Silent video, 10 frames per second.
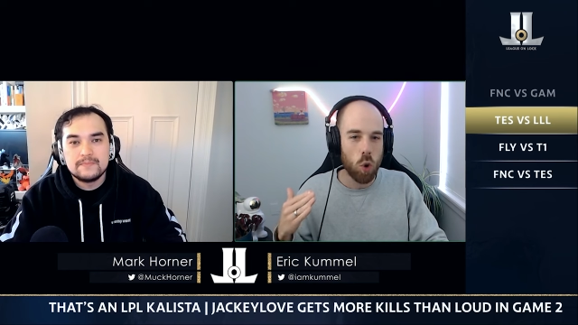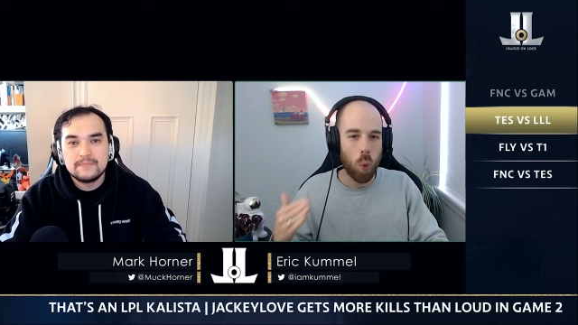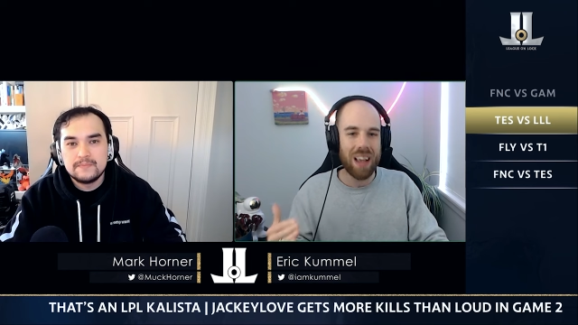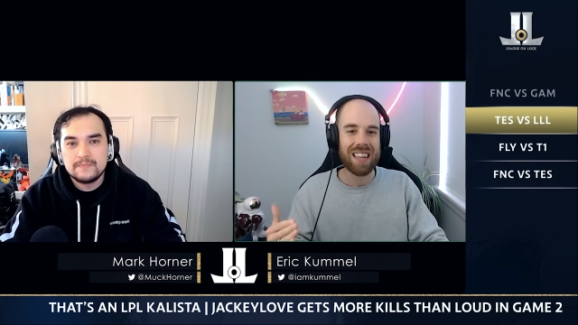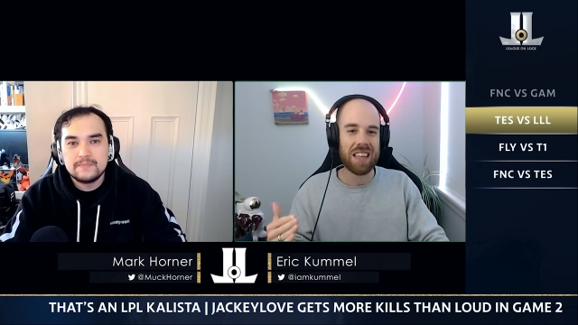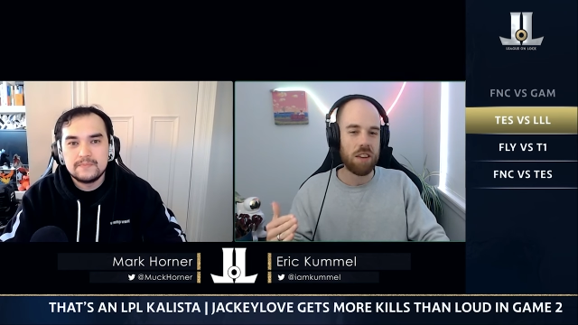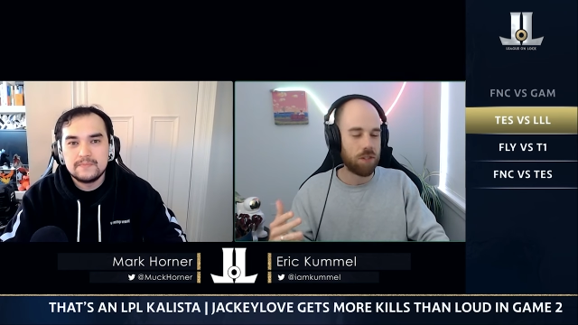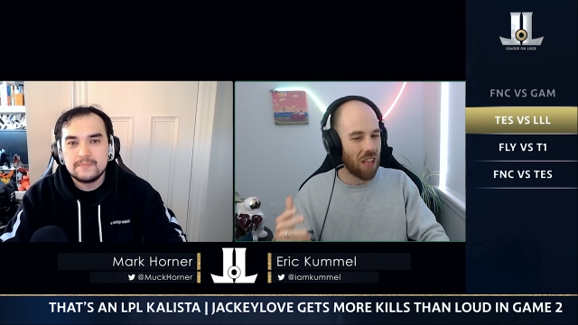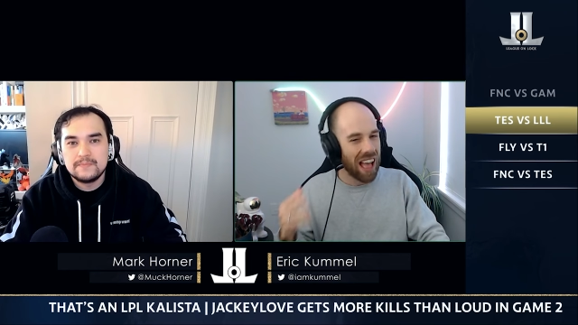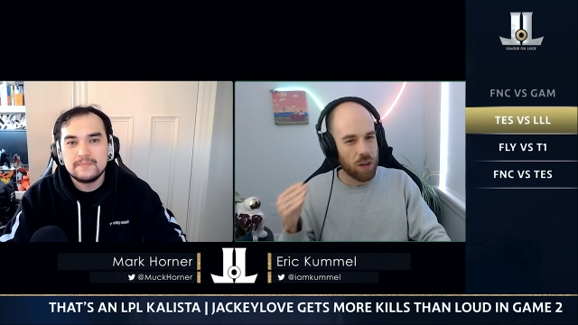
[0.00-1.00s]
Speaker 1: quickly.
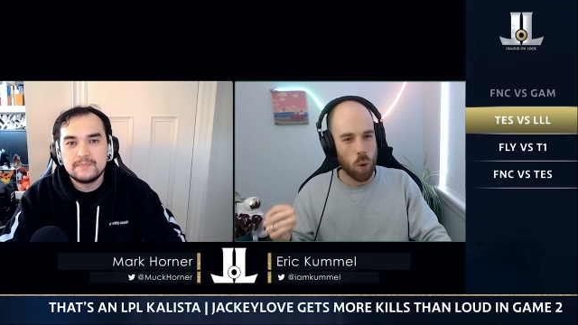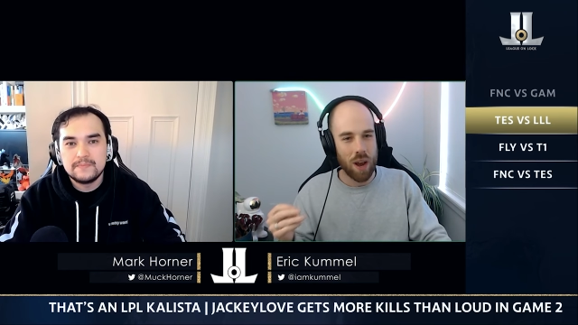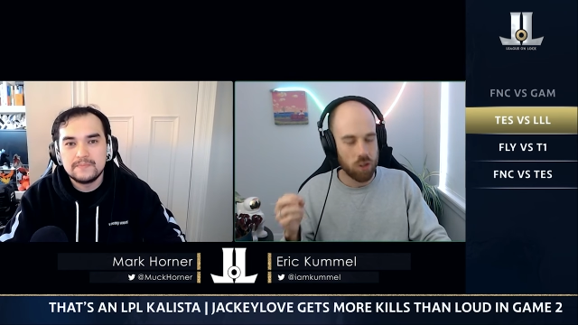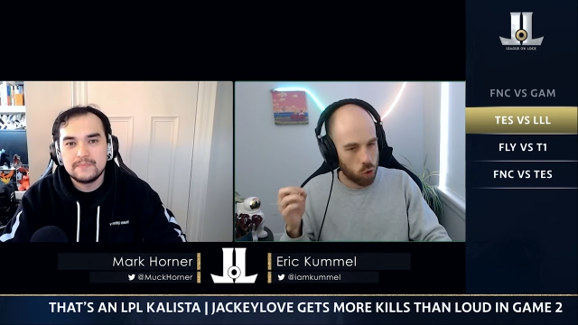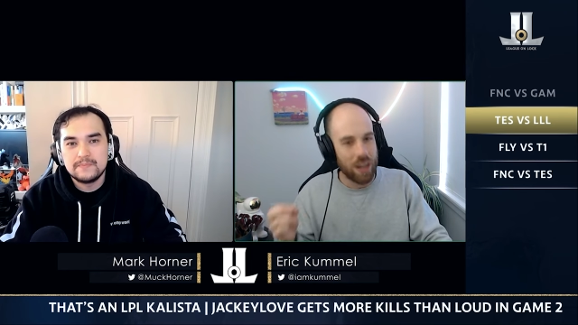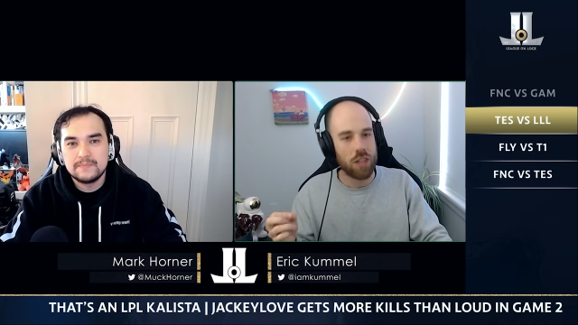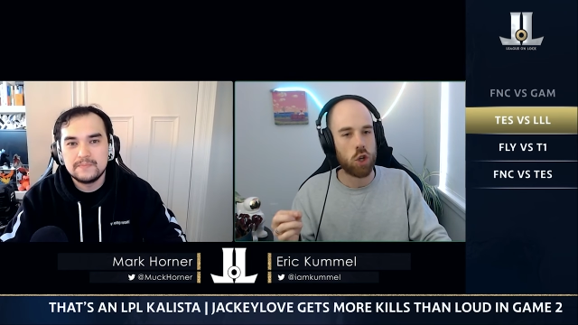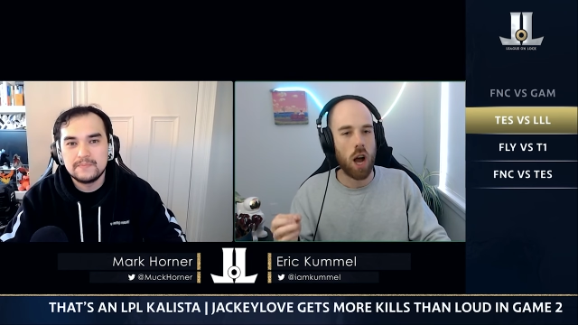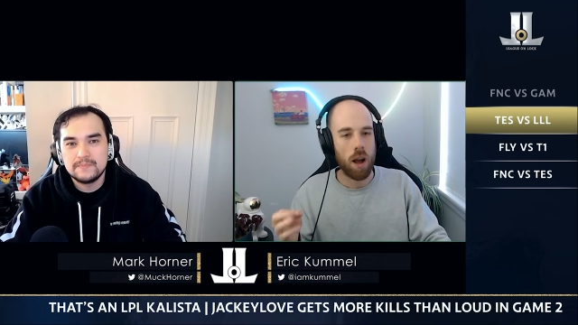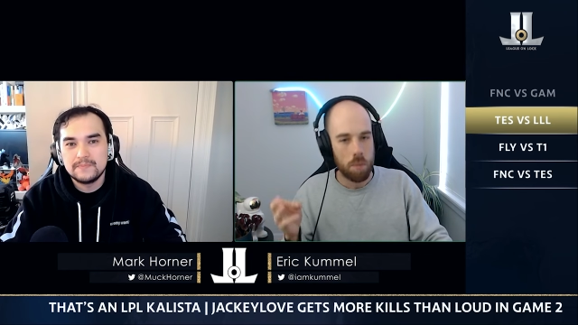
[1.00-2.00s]
FlyQuest, great
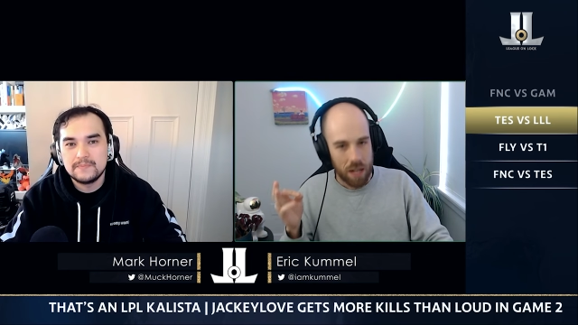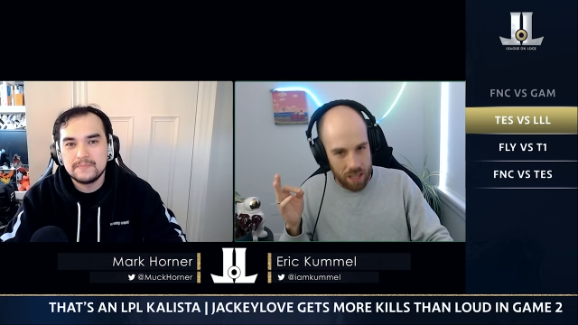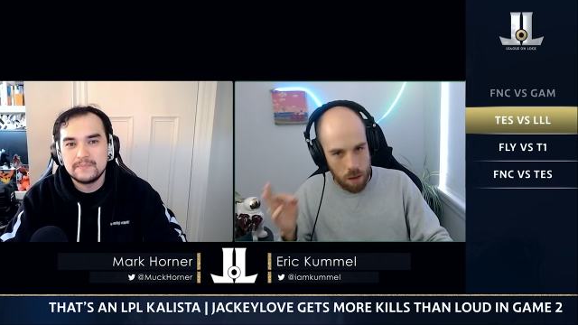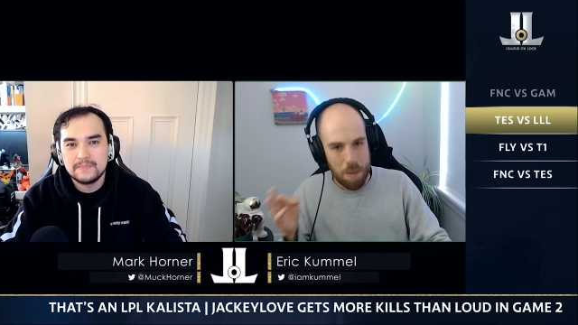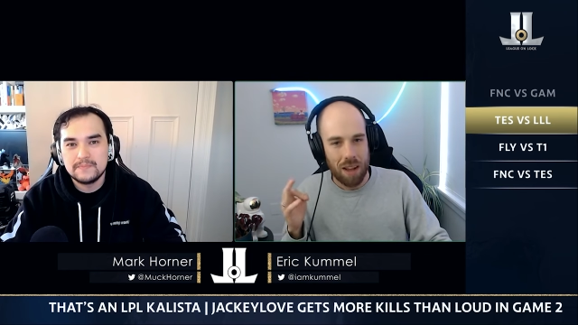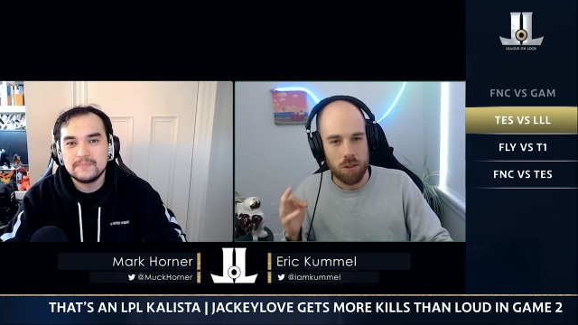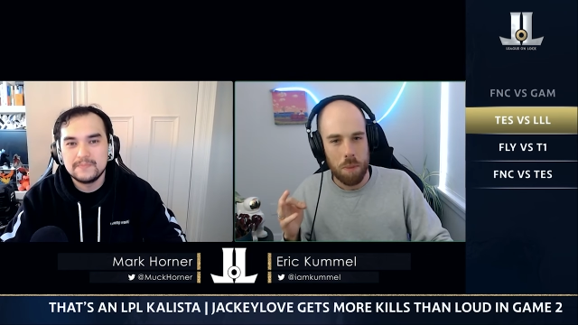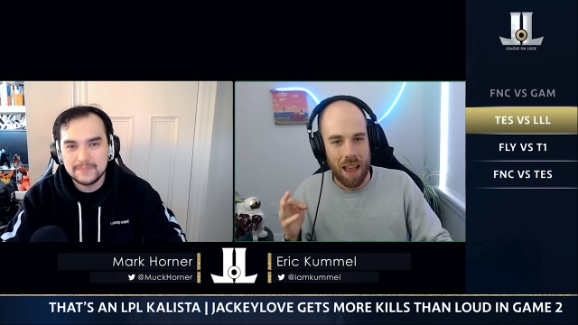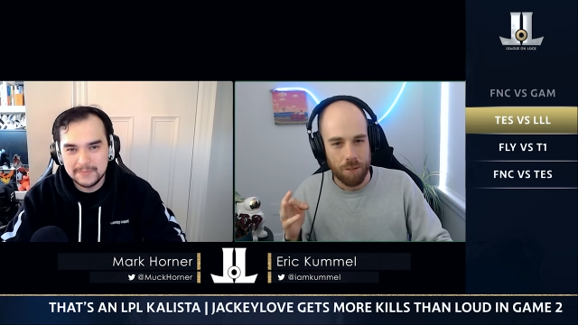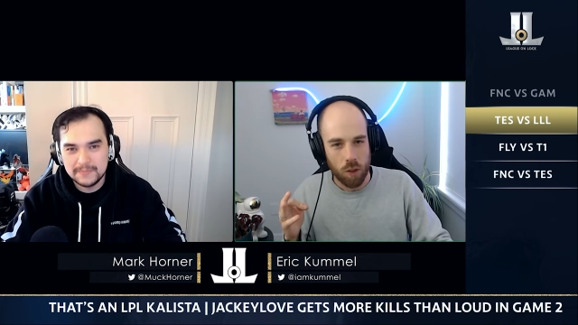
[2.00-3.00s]
job. You bounce
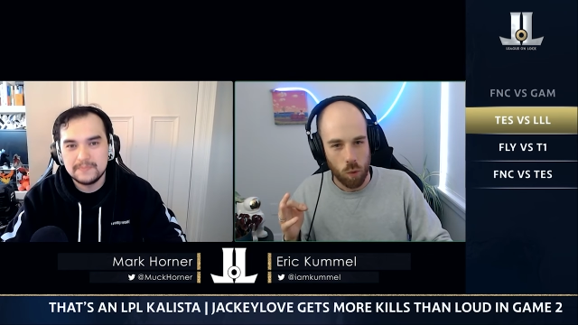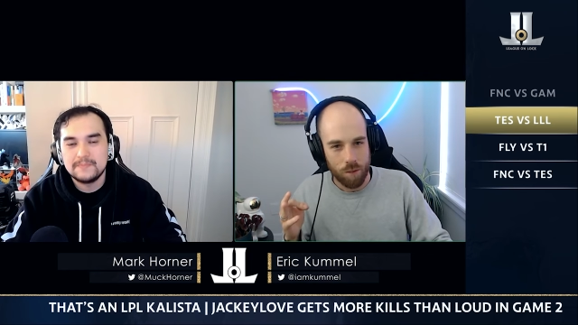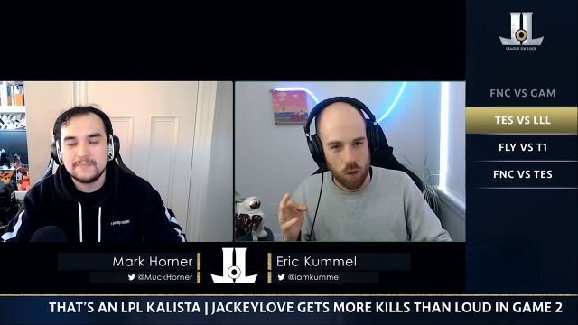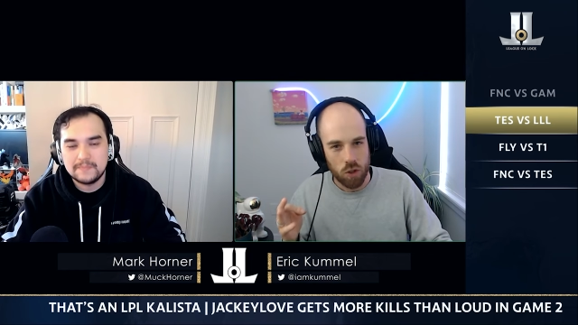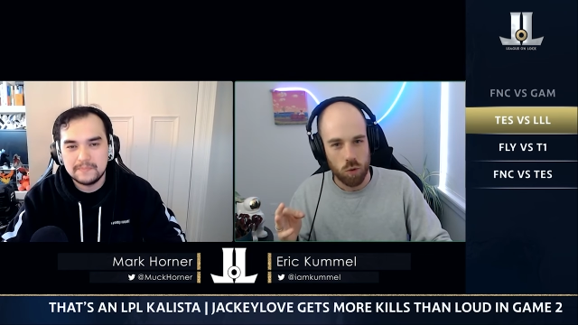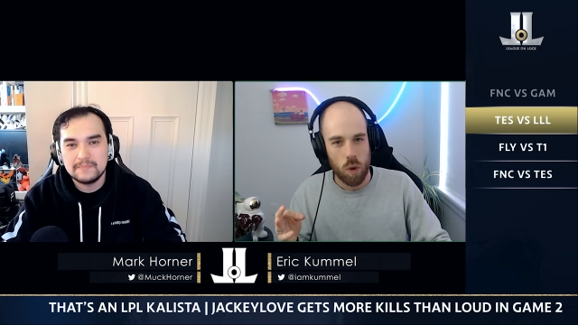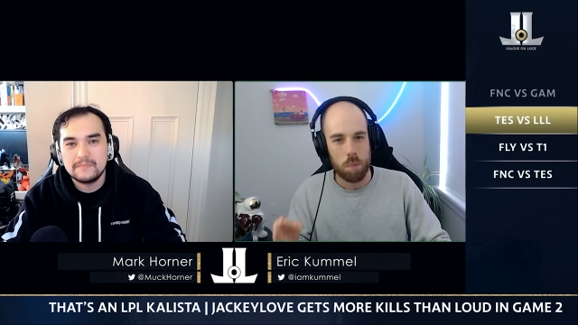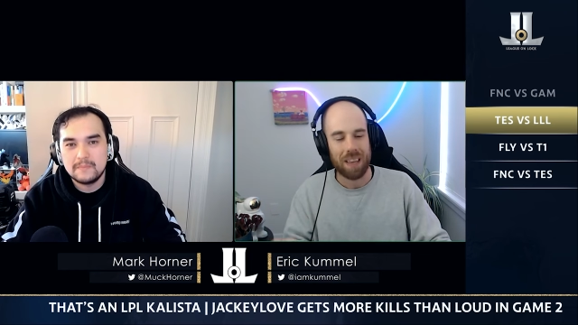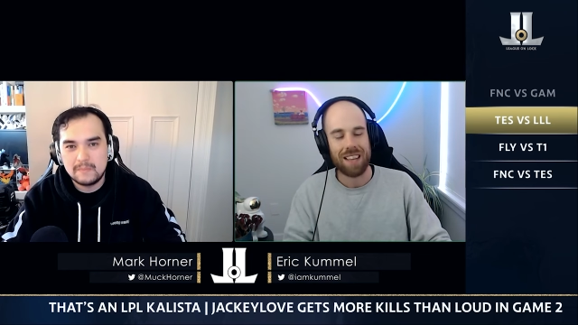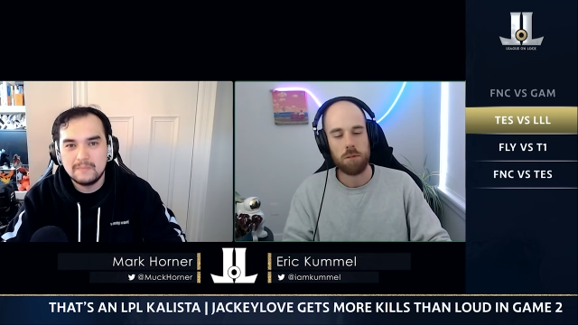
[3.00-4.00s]
back for the reverse
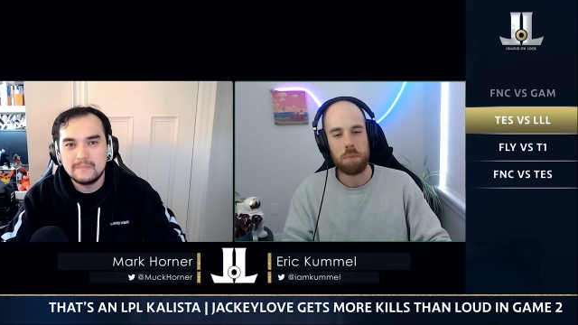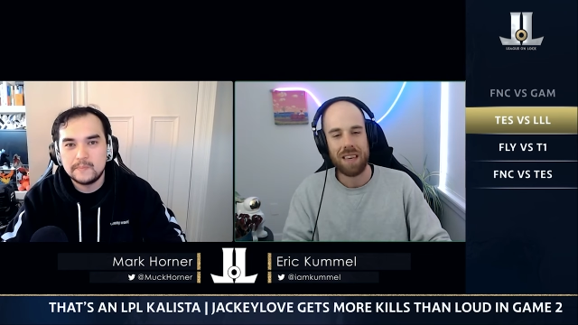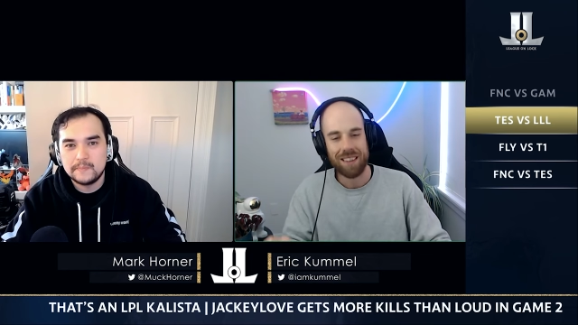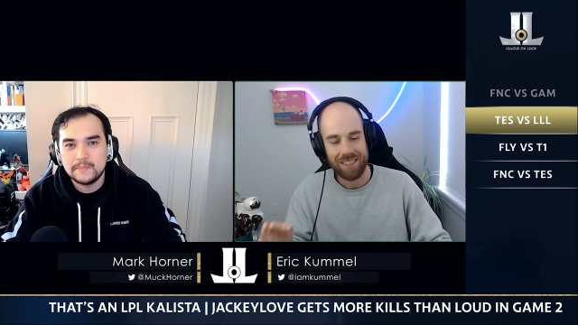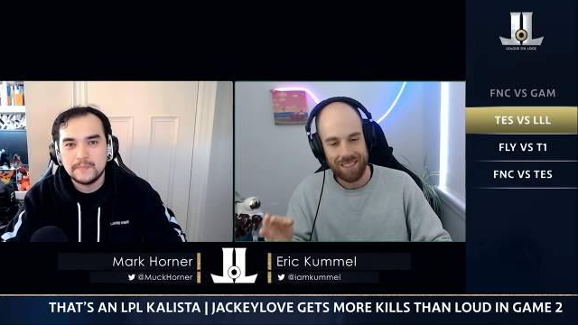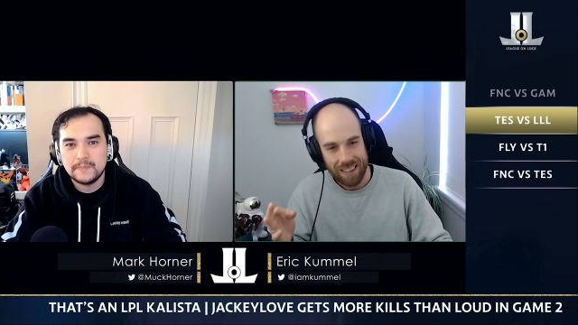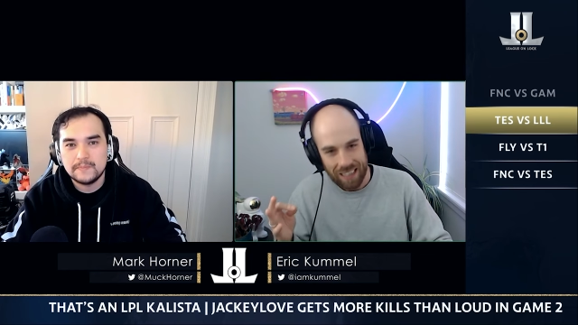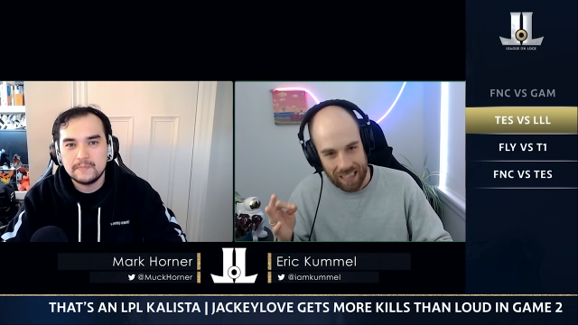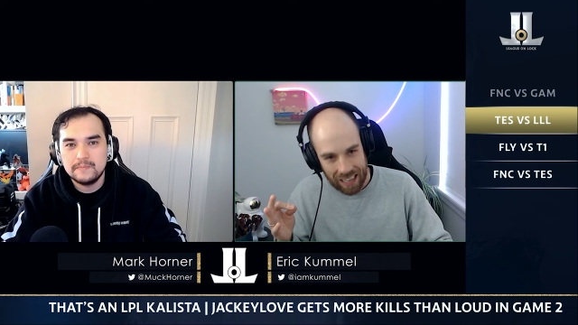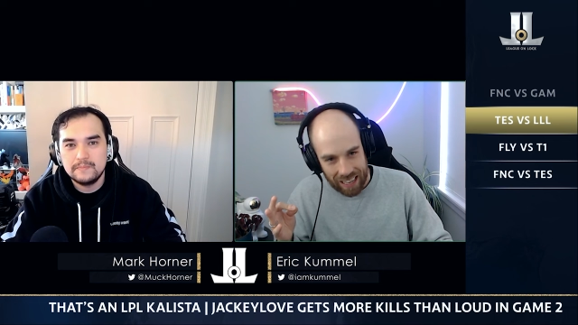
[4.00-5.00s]
sweep against P S
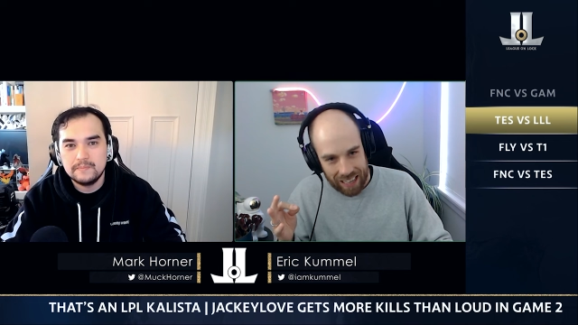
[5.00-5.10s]
G.